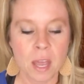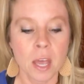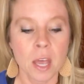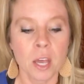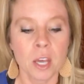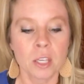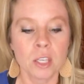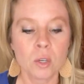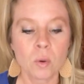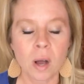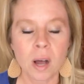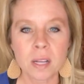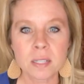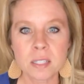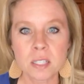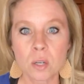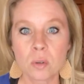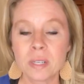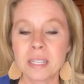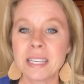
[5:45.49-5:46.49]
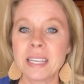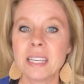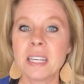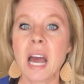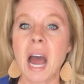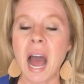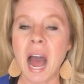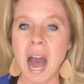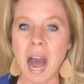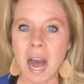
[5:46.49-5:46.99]
You also need
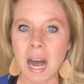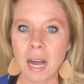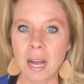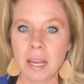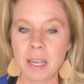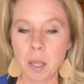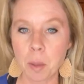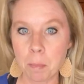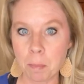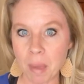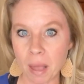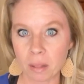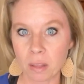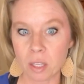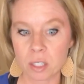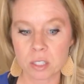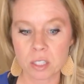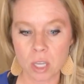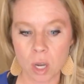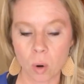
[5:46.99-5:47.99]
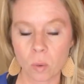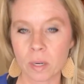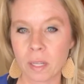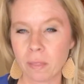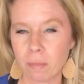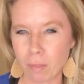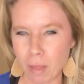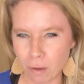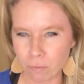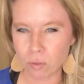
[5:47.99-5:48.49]
high melatonin
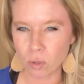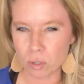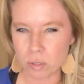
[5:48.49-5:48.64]
levels.